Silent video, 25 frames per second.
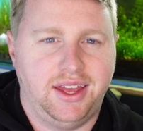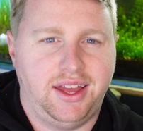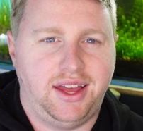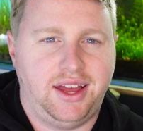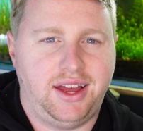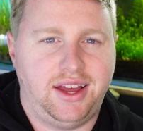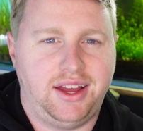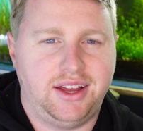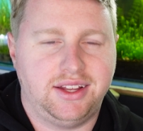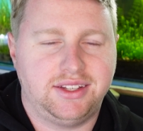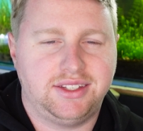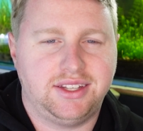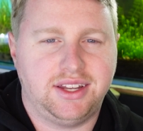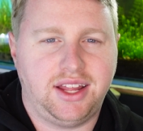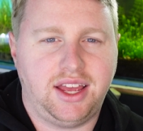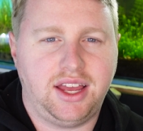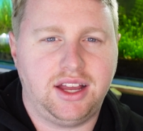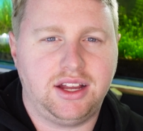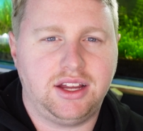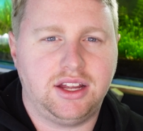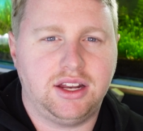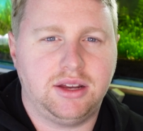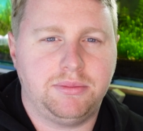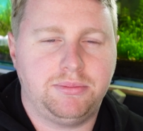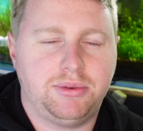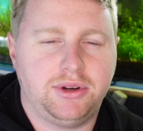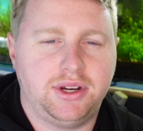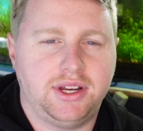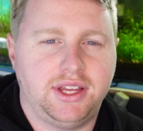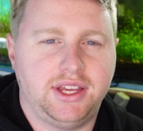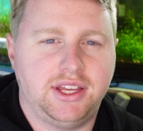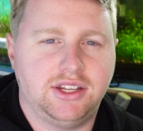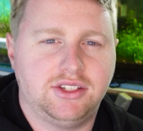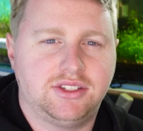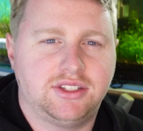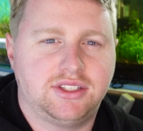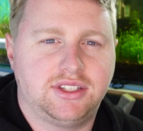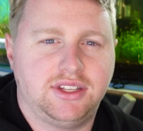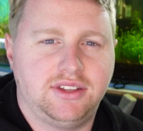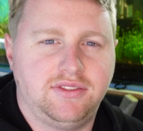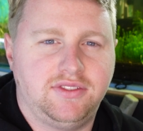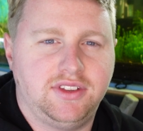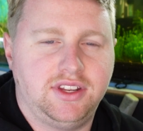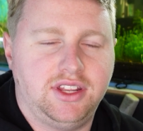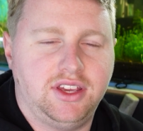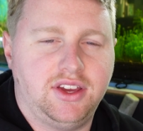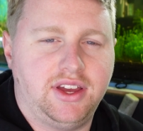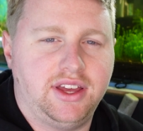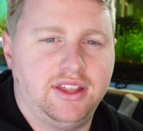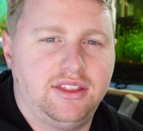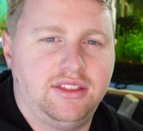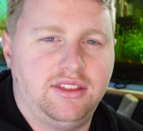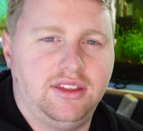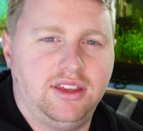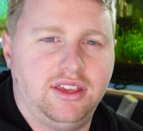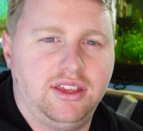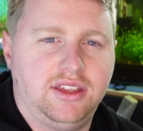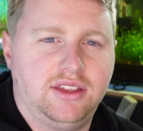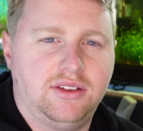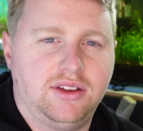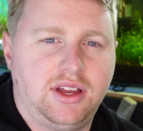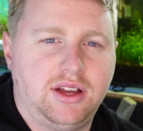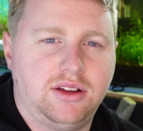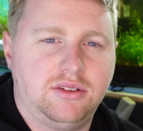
Today I got a pretty interesting video, I think.